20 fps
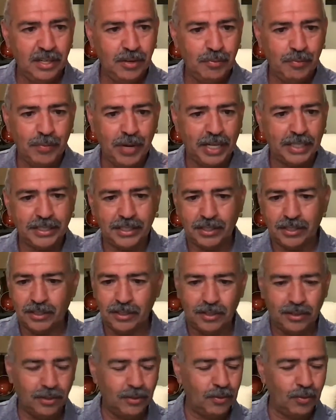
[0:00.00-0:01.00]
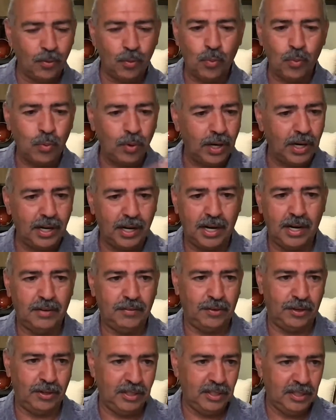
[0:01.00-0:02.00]
Mexico,
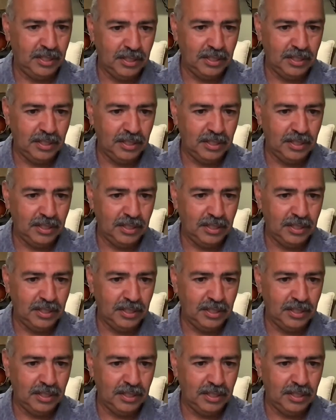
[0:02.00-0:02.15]
wherever.